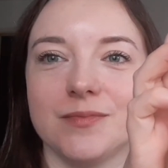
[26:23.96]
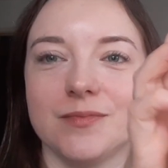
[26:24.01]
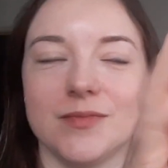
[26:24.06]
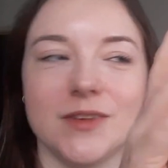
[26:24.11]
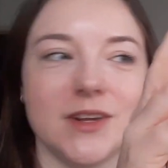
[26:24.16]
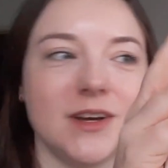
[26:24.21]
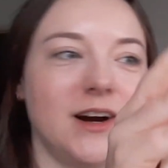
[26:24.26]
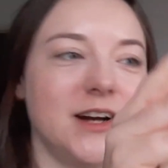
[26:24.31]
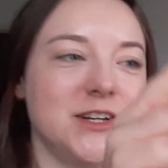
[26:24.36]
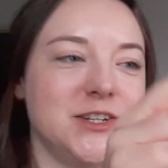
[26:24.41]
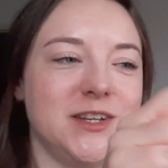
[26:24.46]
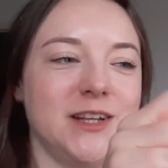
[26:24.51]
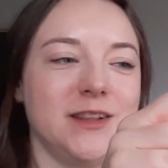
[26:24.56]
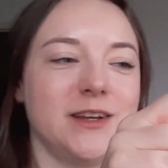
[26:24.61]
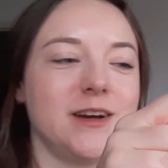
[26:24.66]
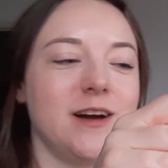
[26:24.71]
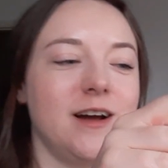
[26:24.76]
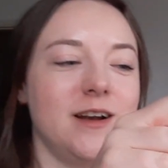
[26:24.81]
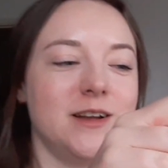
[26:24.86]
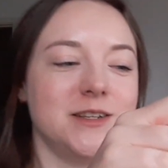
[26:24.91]
I just think the
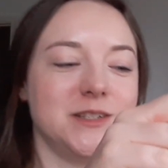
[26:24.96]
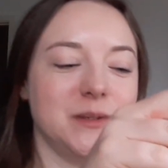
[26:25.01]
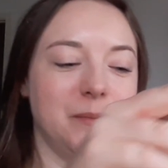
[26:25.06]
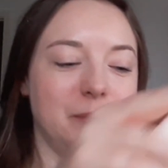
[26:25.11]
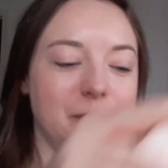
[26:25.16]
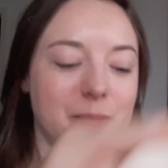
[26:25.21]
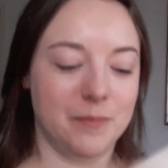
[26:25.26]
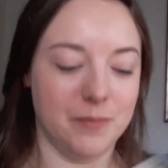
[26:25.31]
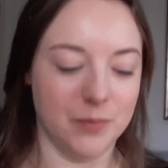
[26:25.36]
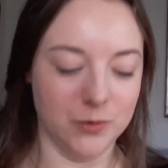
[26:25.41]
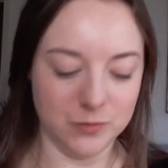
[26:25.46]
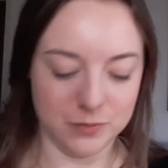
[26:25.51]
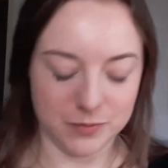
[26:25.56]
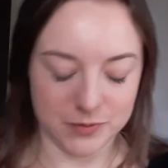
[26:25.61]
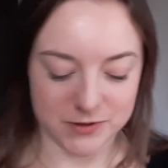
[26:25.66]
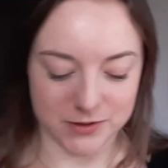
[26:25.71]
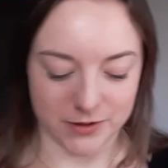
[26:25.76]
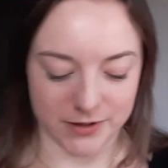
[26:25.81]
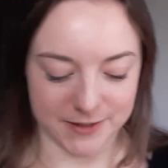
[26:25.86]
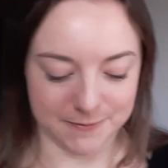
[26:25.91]
colours are,
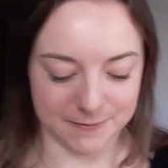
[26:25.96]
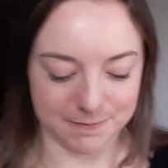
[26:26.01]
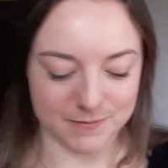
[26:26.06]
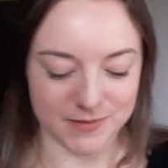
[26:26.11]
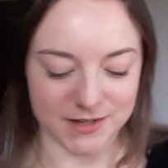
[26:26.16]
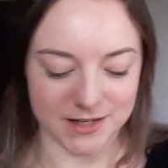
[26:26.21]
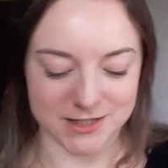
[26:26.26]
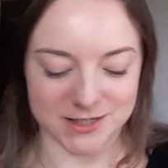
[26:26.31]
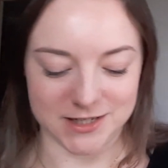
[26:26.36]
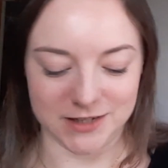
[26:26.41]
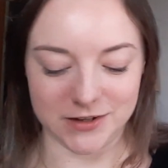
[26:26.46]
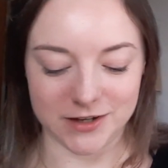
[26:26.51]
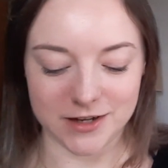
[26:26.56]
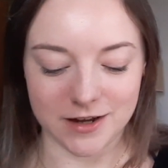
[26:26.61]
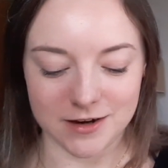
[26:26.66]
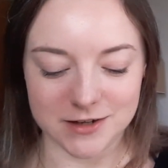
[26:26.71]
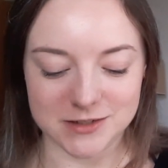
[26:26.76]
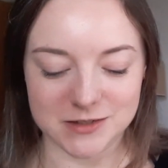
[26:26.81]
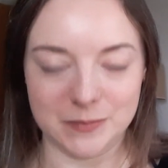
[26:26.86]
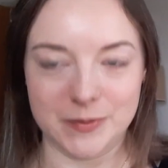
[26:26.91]
I just think the
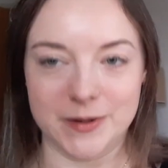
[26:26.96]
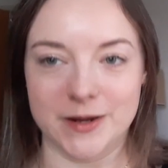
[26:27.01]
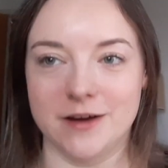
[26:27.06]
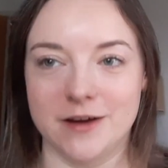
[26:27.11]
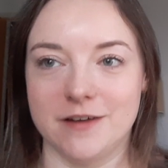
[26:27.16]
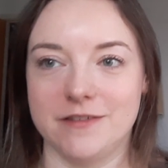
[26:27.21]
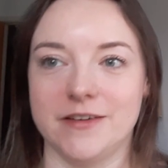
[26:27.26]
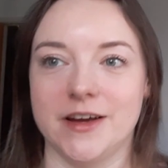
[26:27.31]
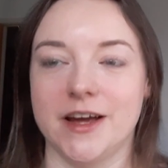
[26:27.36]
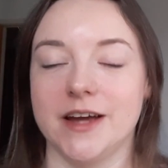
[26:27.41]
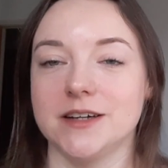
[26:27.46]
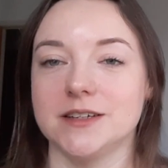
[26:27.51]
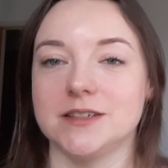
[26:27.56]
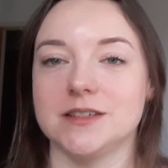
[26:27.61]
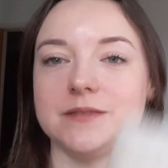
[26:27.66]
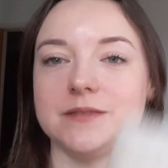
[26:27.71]
colours are perfect.